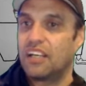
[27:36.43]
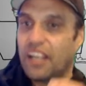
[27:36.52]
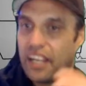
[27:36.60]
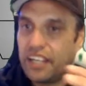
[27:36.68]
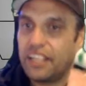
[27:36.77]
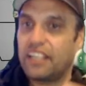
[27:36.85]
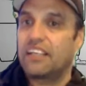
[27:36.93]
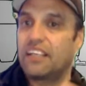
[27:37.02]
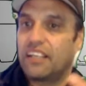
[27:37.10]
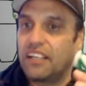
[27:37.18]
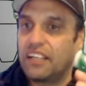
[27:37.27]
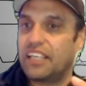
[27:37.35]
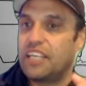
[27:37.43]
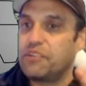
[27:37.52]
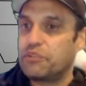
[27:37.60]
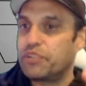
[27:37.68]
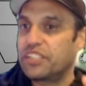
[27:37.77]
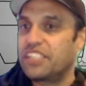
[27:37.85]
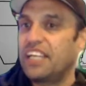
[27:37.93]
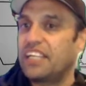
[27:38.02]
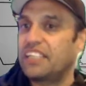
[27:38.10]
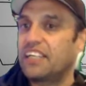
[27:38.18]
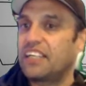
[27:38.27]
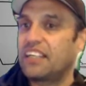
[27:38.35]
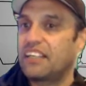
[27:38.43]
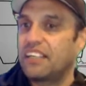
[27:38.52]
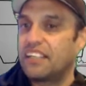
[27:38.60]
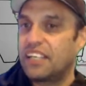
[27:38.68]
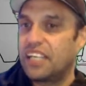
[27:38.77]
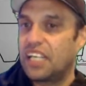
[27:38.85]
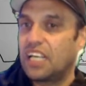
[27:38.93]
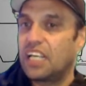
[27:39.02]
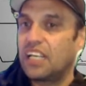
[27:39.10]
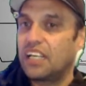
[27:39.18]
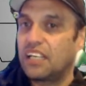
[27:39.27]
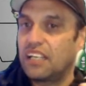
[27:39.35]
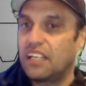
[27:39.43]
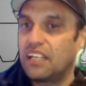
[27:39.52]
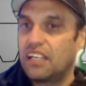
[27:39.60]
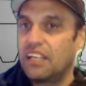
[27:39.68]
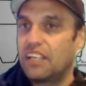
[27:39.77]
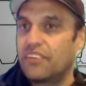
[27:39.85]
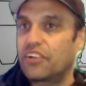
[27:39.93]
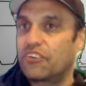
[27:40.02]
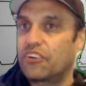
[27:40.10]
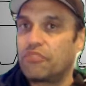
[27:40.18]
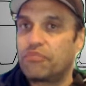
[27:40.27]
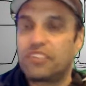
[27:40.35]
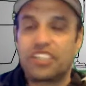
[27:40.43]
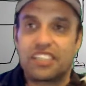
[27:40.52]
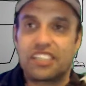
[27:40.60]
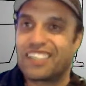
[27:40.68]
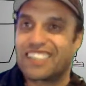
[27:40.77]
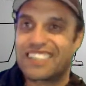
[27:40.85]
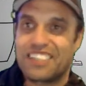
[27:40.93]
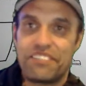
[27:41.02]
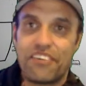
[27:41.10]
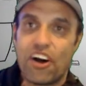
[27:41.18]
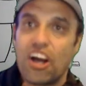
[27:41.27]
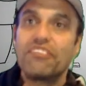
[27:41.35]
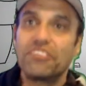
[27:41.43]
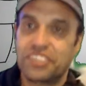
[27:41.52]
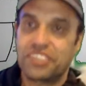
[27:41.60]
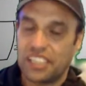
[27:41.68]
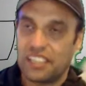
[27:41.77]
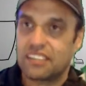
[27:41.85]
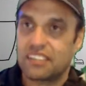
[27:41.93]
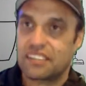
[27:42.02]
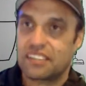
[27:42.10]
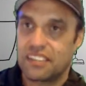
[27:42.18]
and it keeps protecting the group just in a survival sense